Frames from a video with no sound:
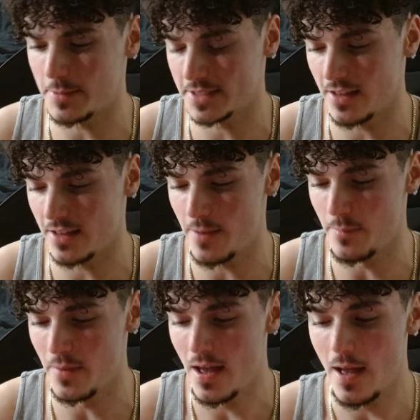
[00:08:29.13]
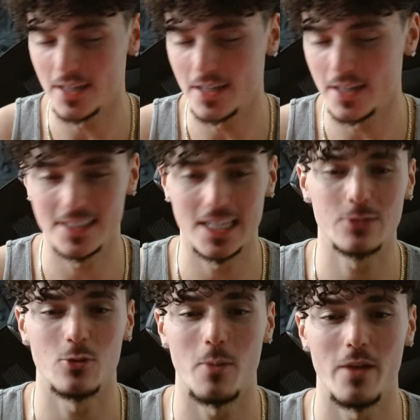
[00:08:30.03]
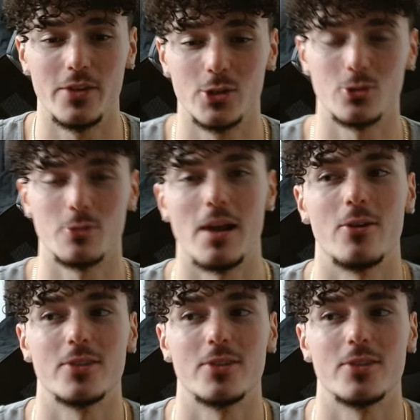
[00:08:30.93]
still am, because that's what all my videos were about.